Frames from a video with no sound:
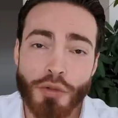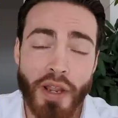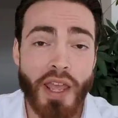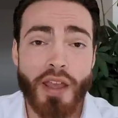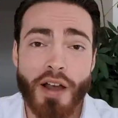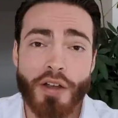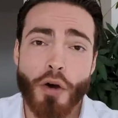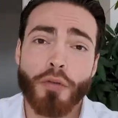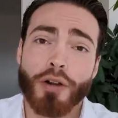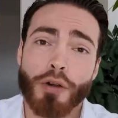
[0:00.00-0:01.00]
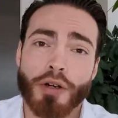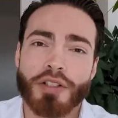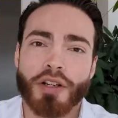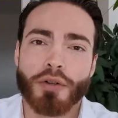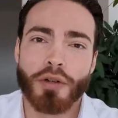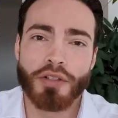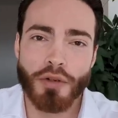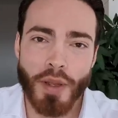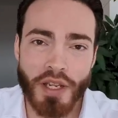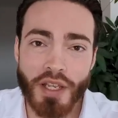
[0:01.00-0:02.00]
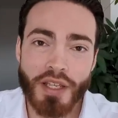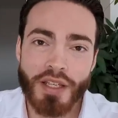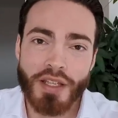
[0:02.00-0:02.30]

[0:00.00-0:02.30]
new AI overlord, according to many.